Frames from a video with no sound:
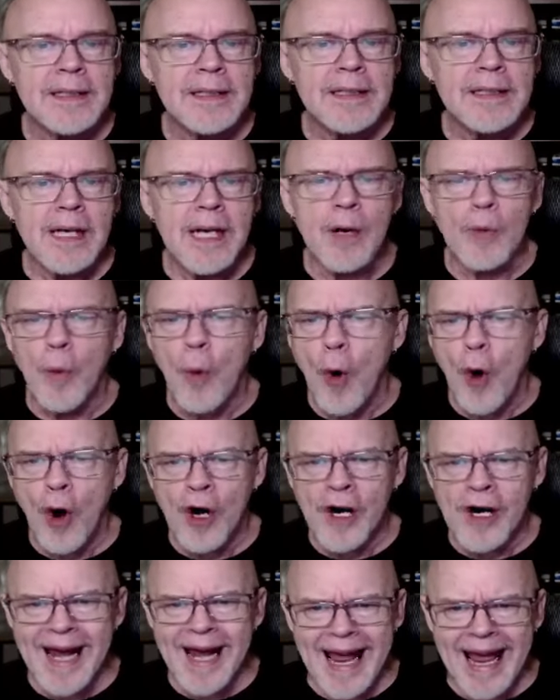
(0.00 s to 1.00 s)
A
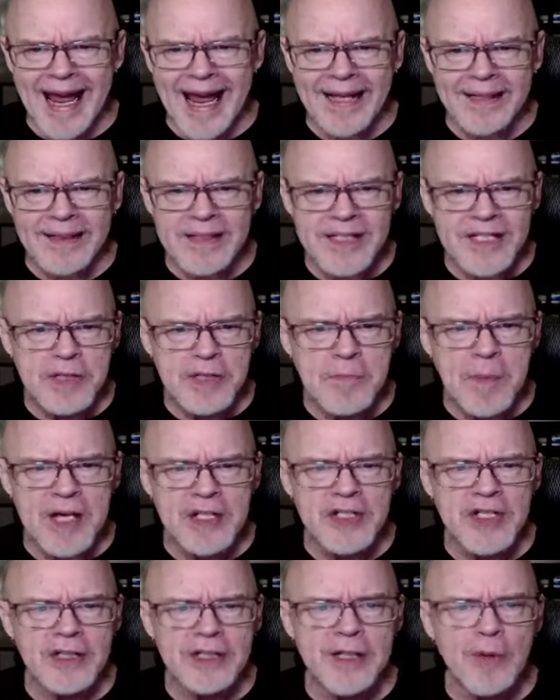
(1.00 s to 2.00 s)
war hand,
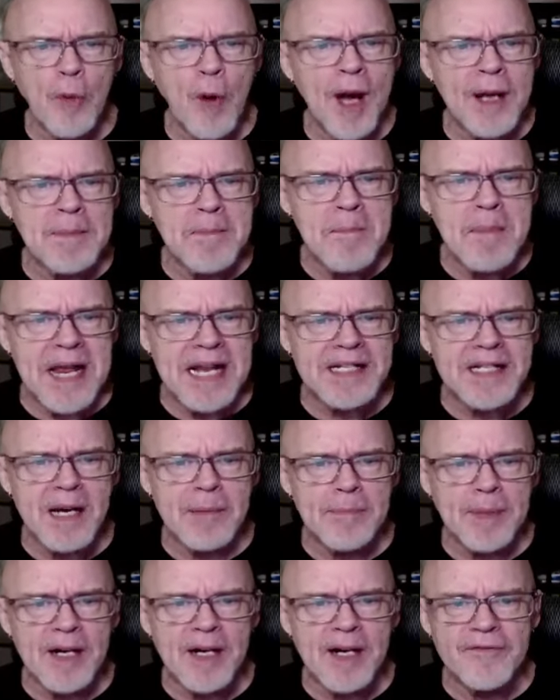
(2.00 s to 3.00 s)
especially one made
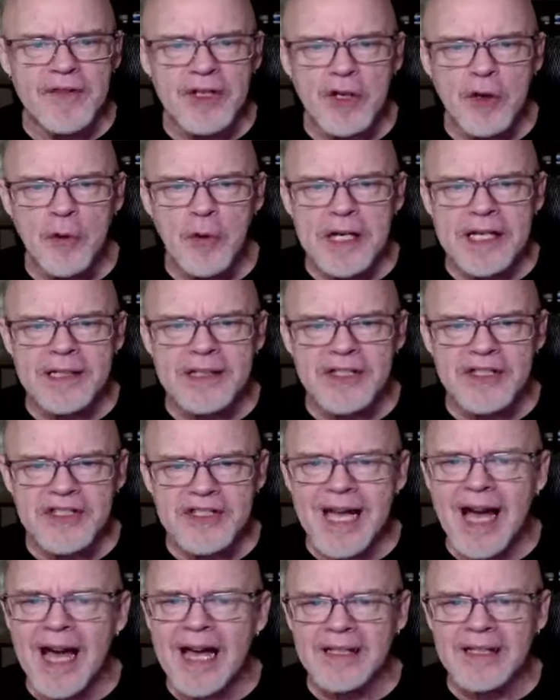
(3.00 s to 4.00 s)
up of the queen's
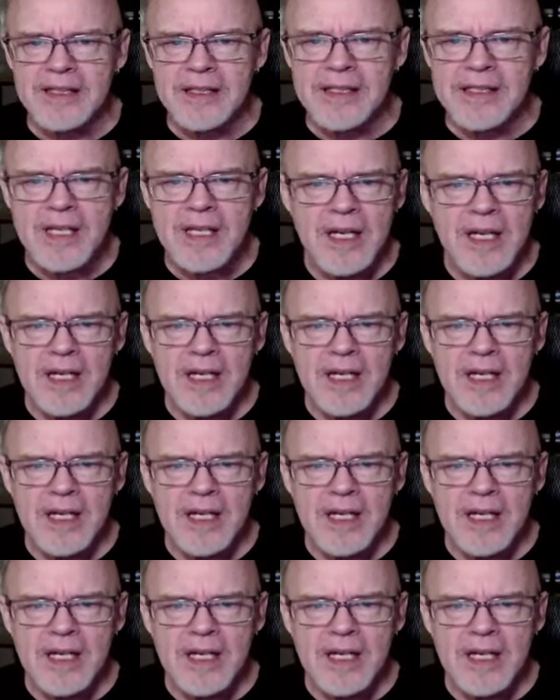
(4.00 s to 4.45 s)
talons,